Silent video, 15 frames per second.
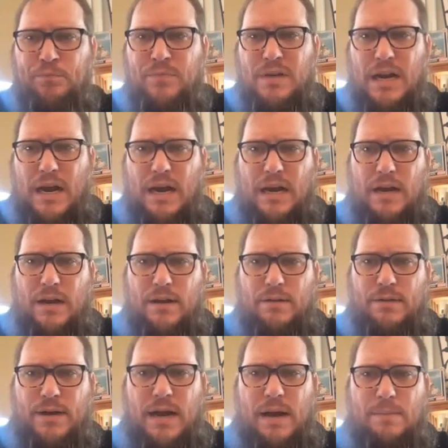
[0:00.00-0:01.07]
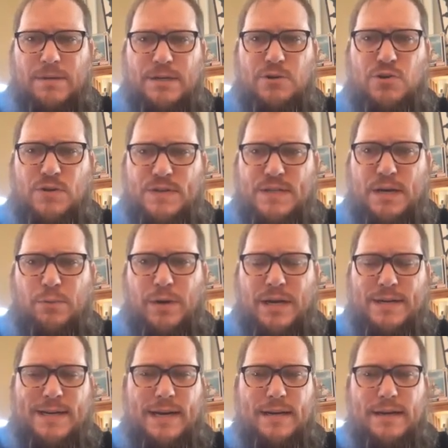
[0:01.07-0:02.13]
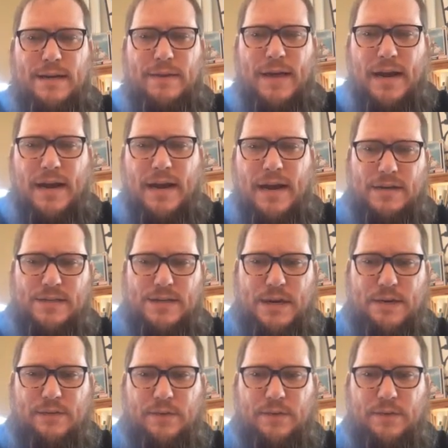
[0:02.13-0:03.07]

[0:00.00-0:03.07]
the competitions that we attend and that kind of stuff.